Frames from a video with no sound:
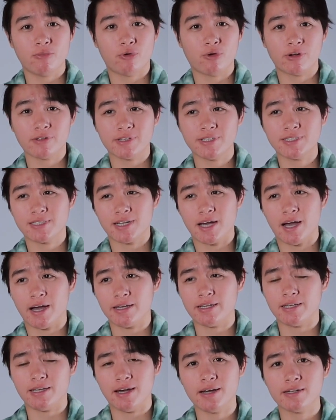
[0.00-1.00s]
or at least
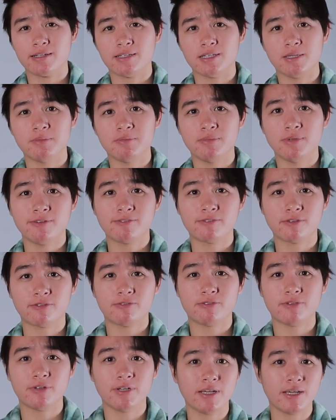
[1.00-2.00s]
I got them for
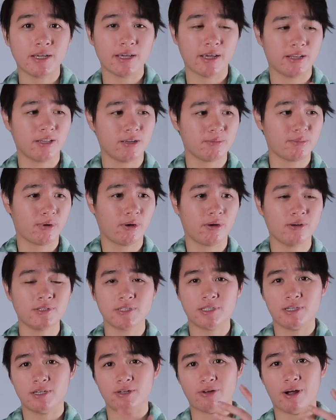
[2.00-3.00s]
free, and the
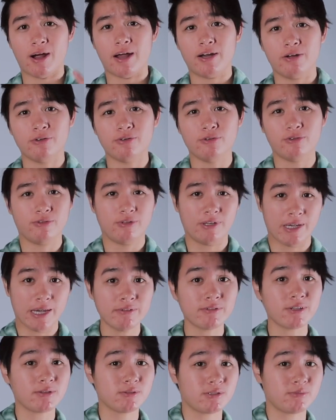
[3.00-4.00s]
person I know who
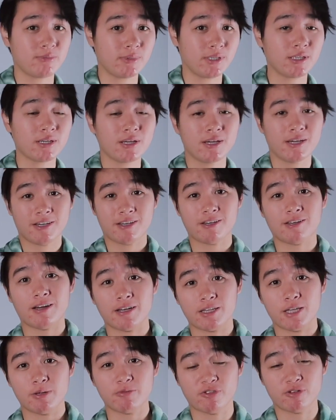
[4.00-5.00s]
gave them to me
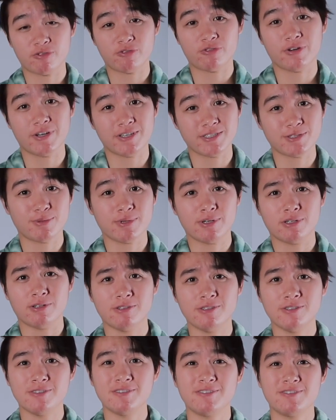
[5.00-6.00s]
got them for free as
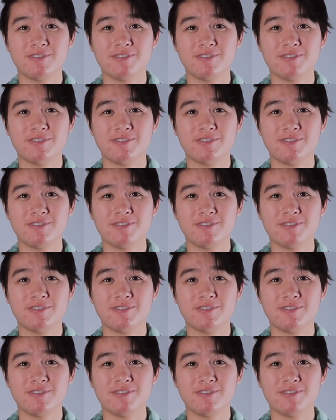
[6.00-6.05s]
well.